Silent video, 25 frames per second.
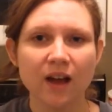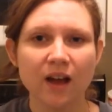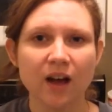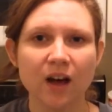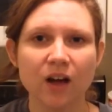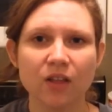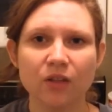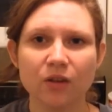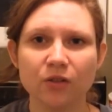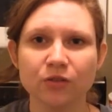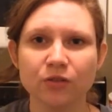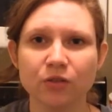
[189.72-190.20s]

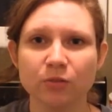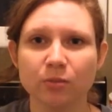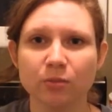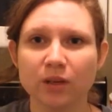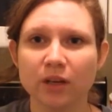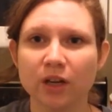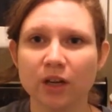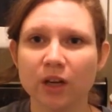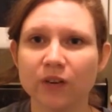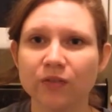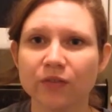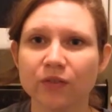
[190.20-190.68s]
although do be
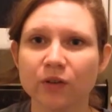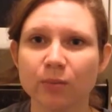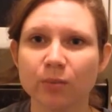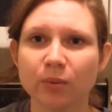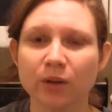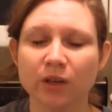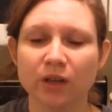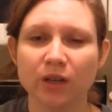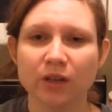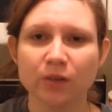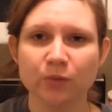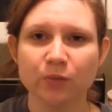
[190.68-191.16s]
careful,
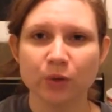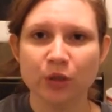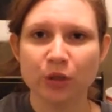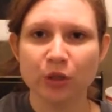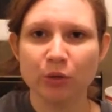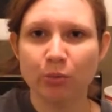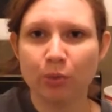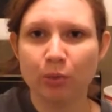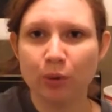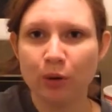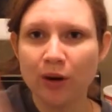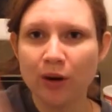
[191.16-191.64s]
because when
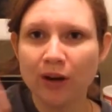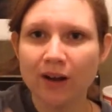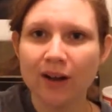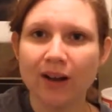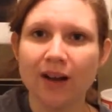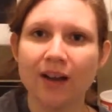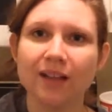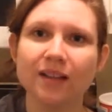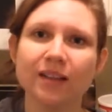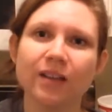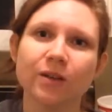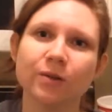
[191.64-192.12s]
you put
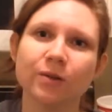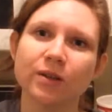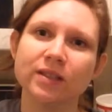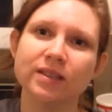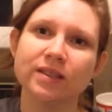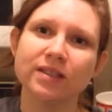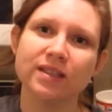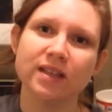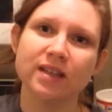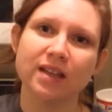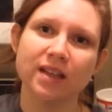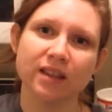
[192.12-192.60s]
hot
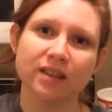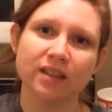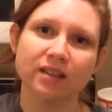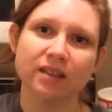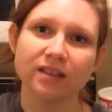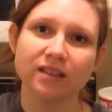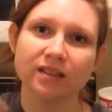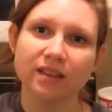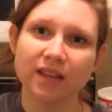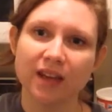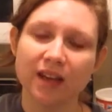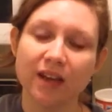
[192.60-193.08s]
liquids in anything
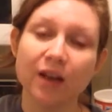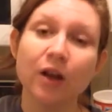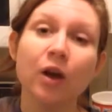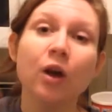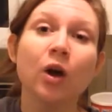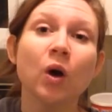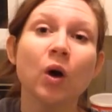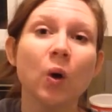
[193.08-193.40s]
like that,